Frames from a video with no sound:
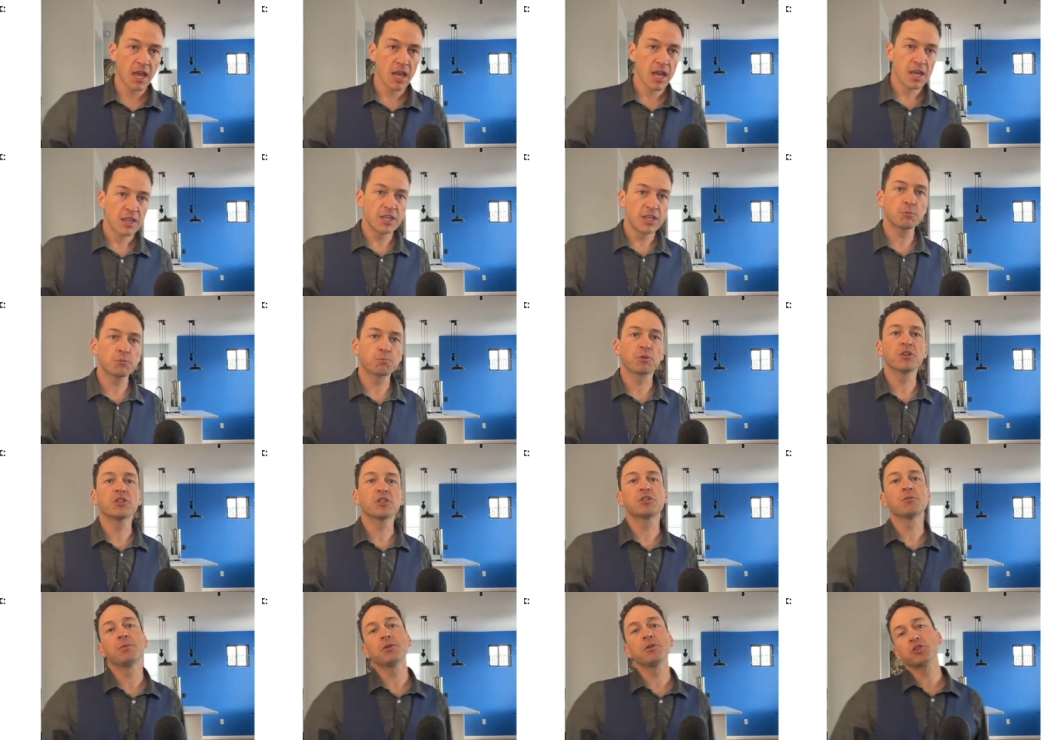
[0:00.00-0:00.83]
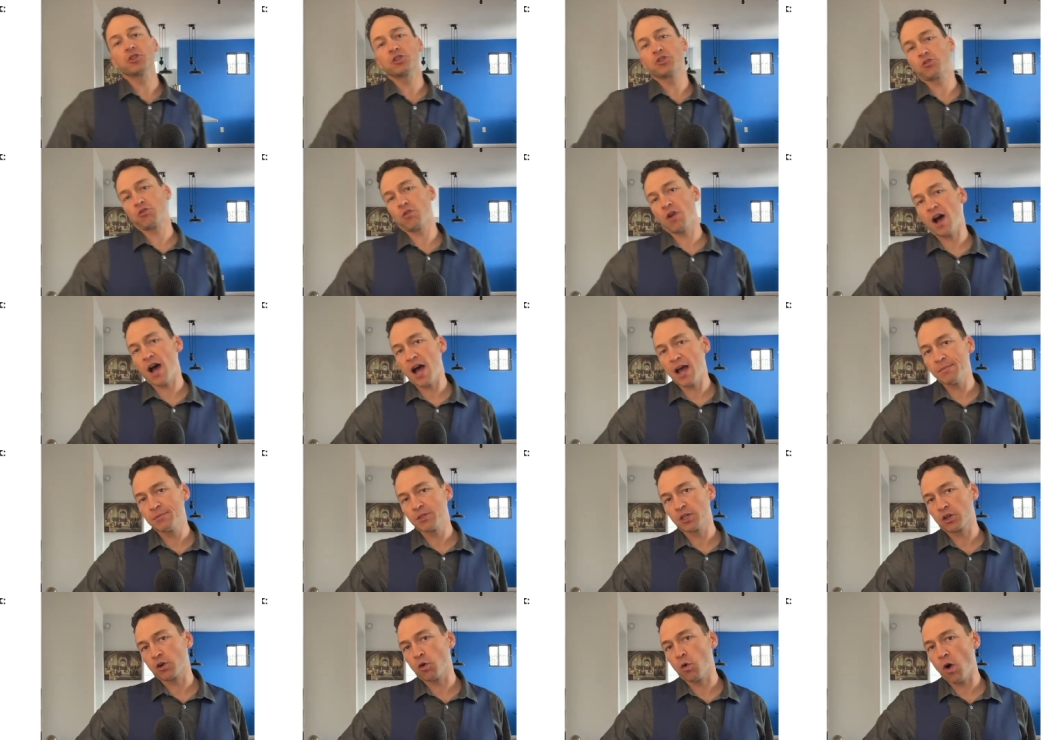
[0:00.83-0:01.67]
This principle describes
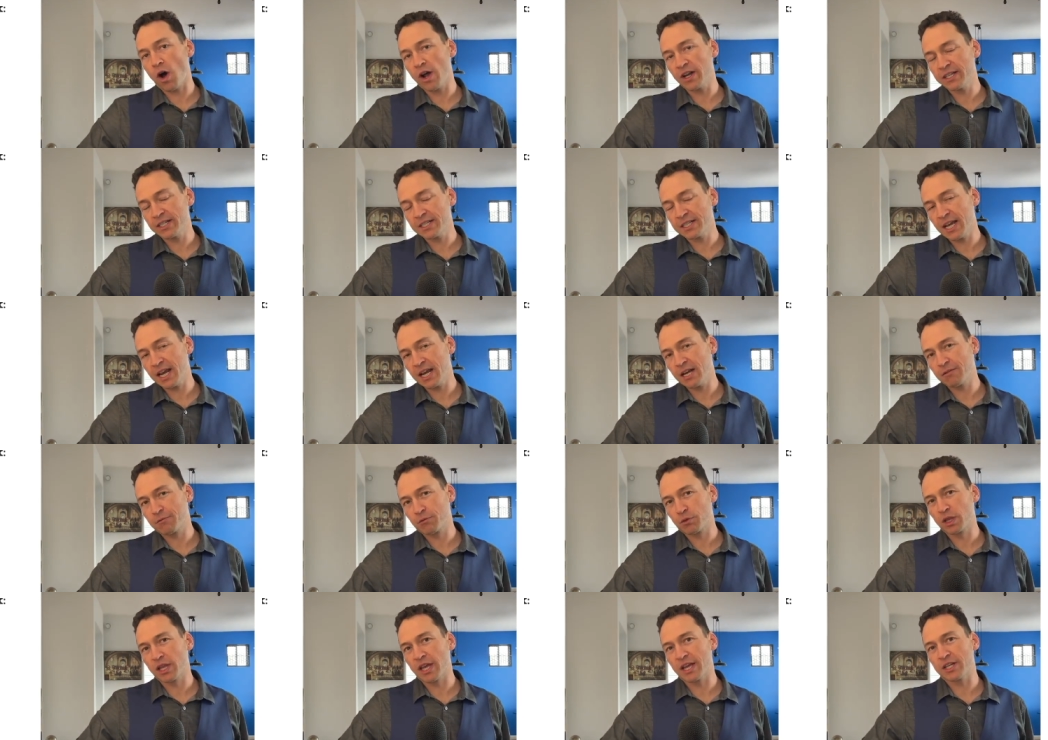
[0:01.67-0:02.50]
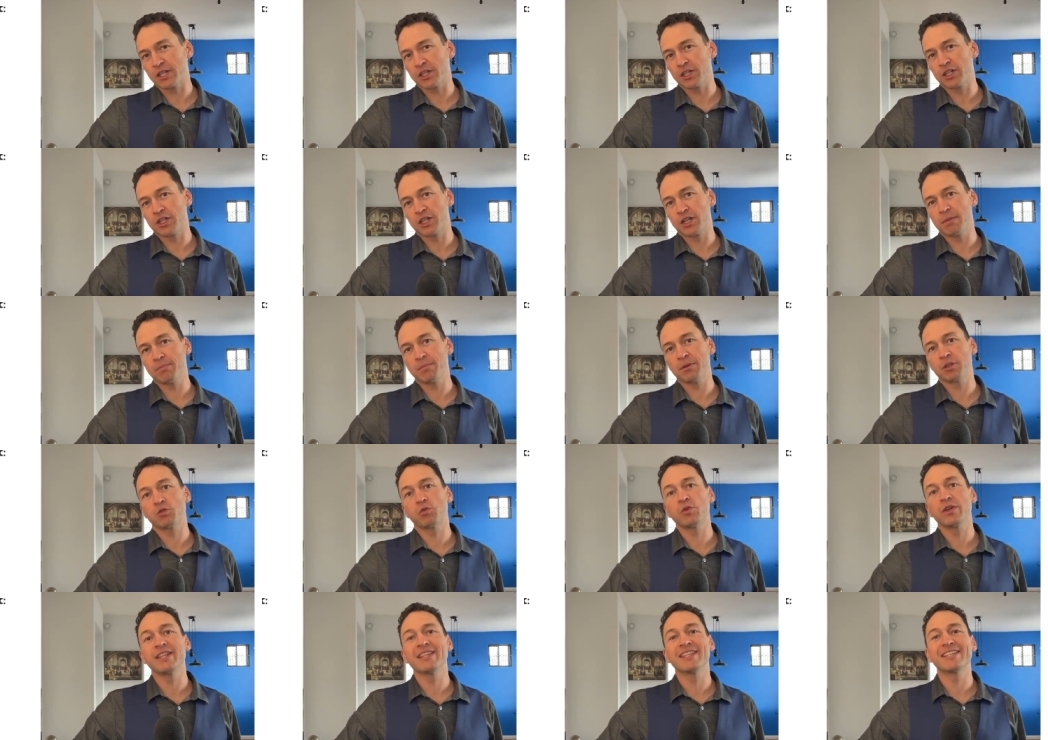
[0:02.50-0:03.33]
a quantitative relationship
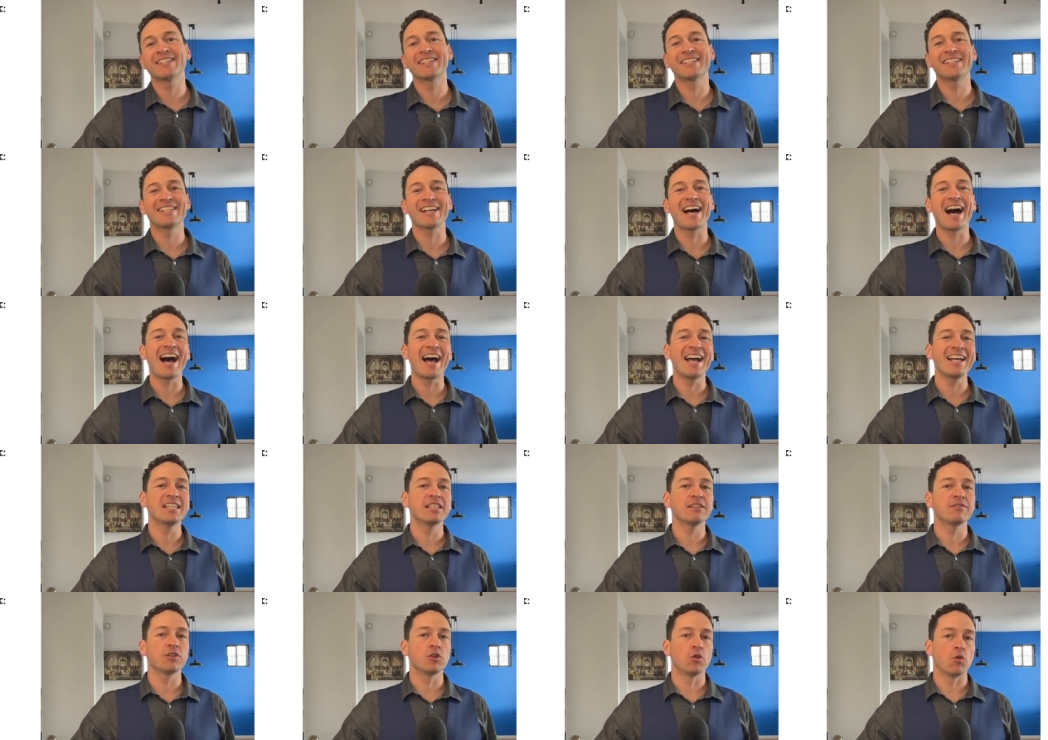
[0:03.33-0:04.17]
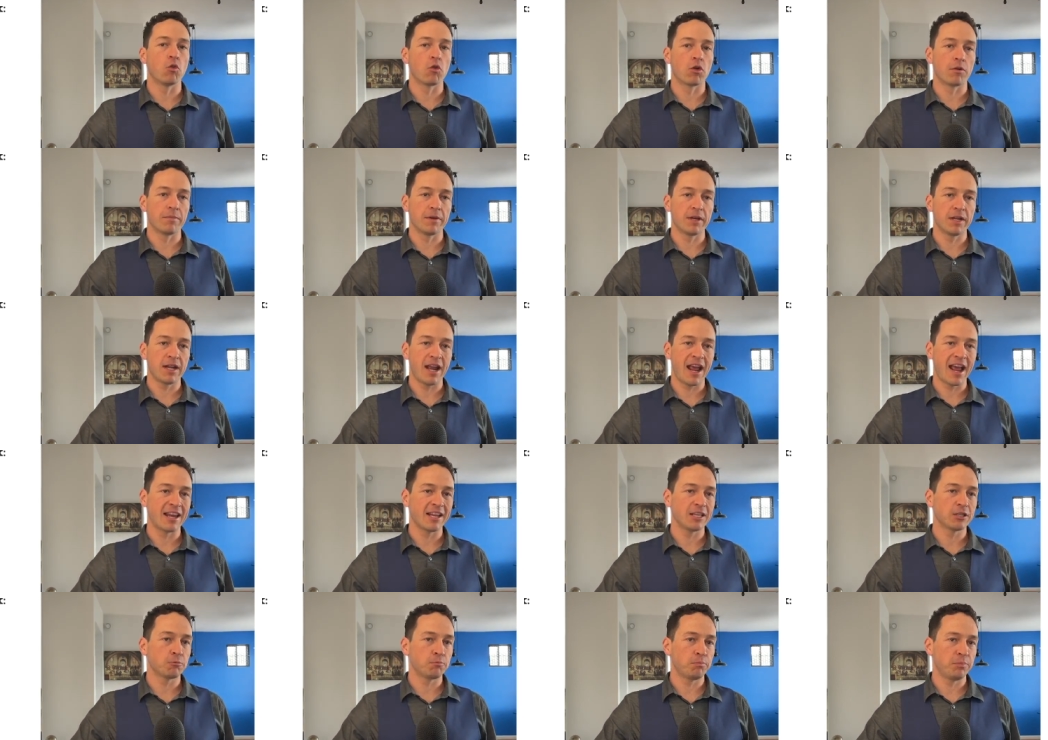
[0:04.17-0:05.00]
between the size of an orbit and
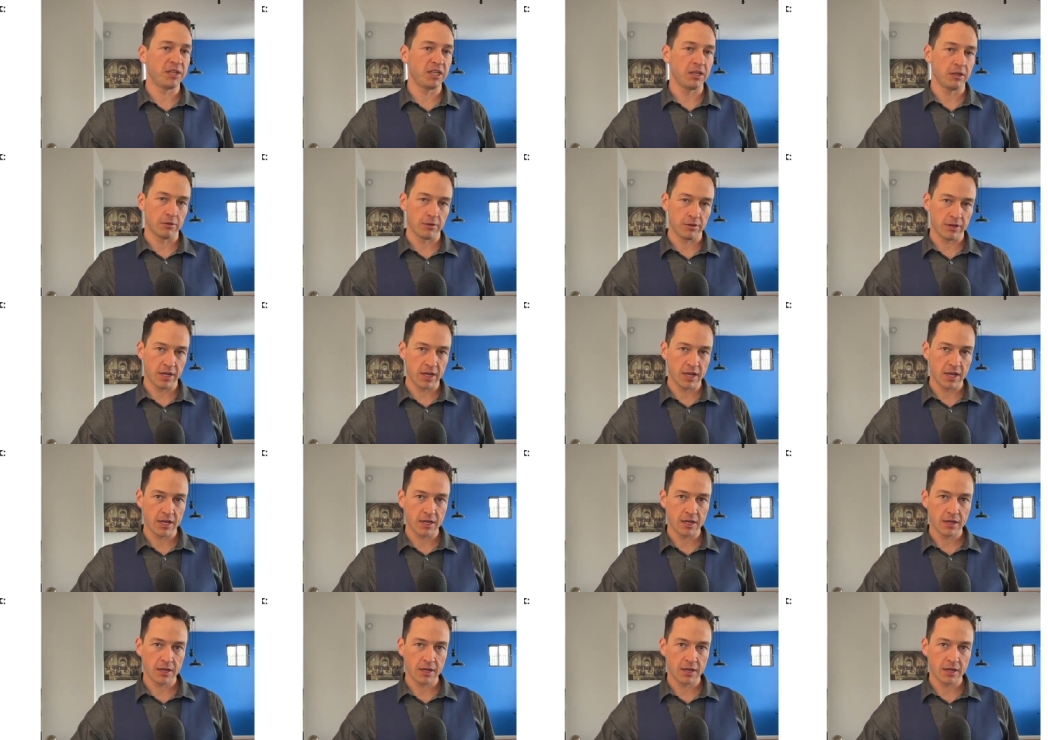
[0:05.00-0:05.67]
its period.